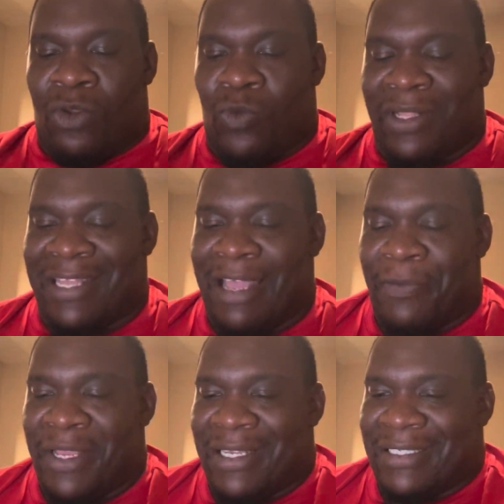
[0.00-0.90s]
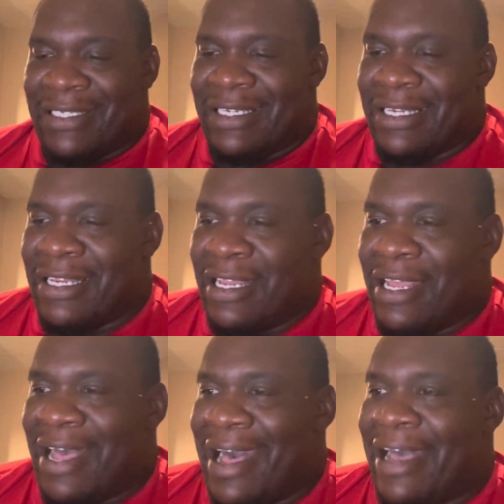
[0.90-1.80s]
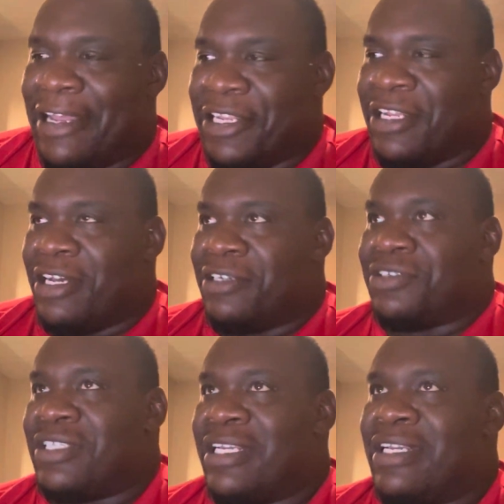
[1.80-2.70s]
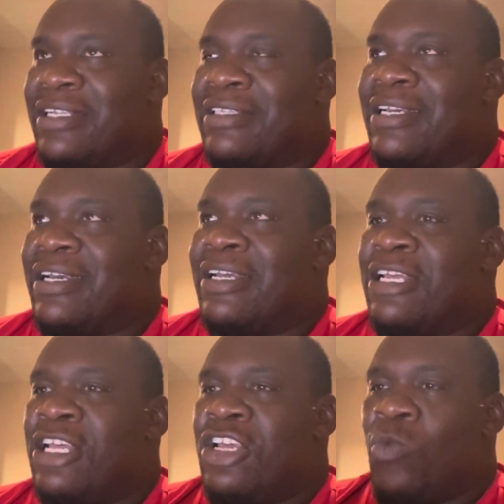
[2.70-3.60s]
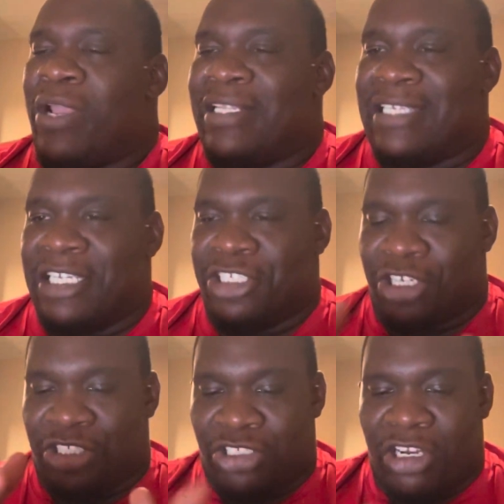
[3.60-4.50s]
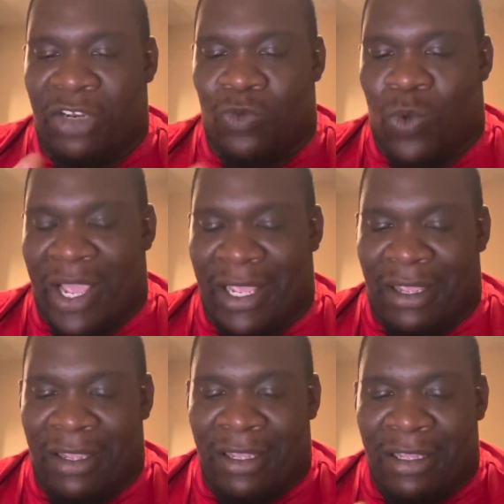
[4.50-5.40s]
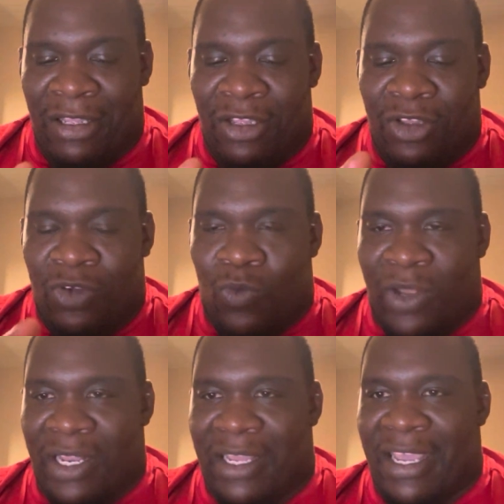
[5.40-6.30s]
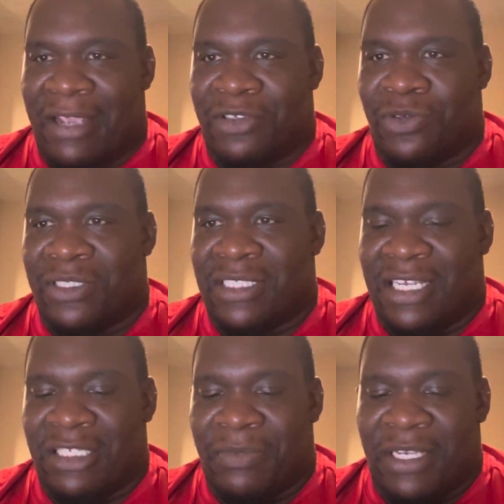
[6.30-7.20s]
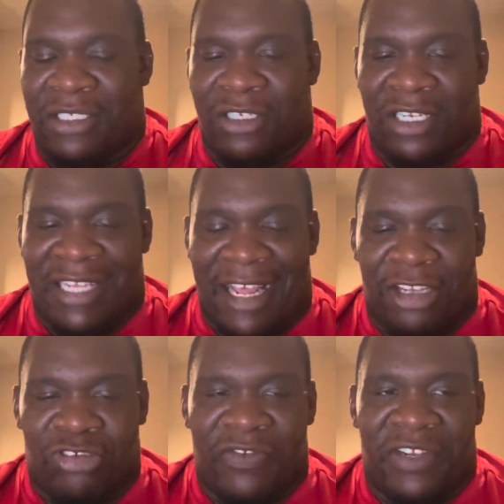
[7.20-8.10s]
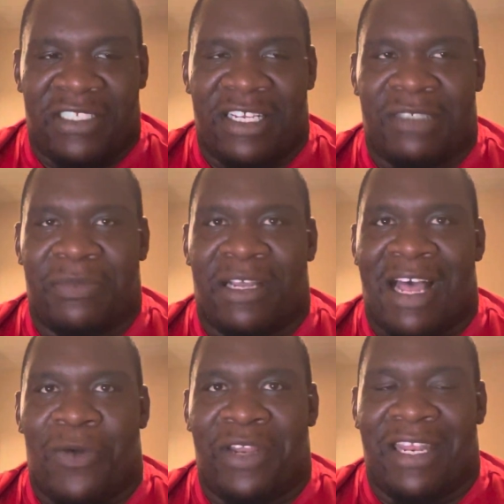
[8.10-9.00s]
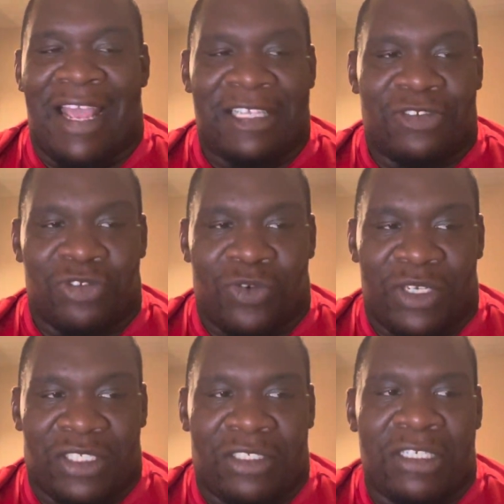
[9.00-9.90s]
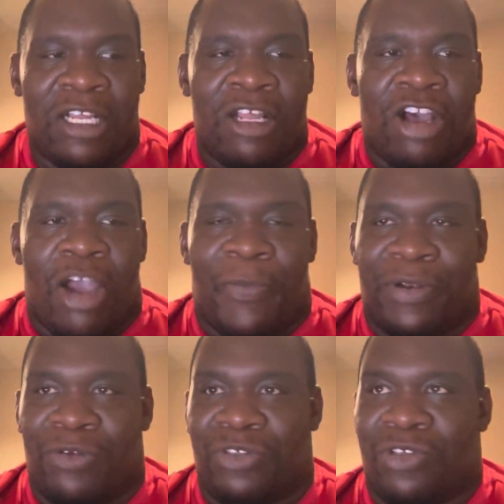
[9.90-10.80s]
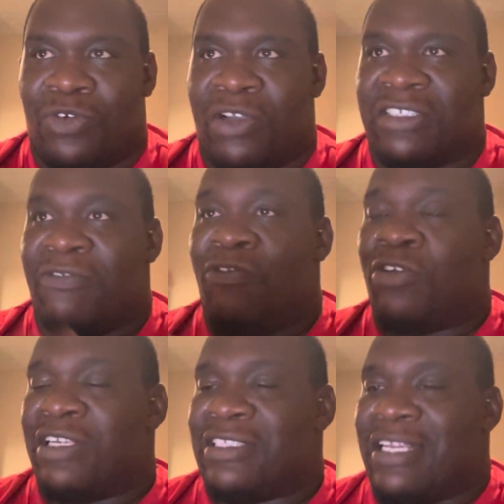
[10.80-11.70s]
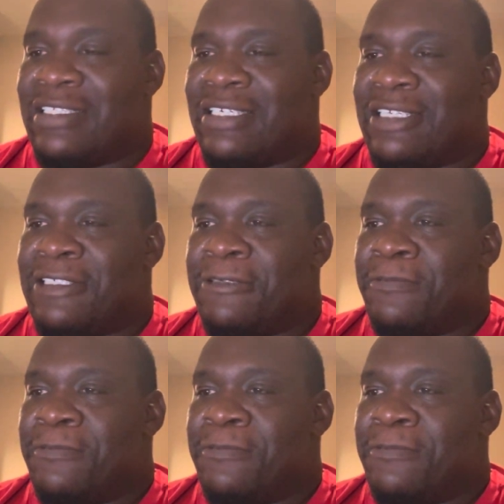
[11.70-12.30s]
with that being said, I didn't understand that we teach a certain way when it came to assessment. So, the data driven assessment of how we need to ask those questions or produce those questions for the state test,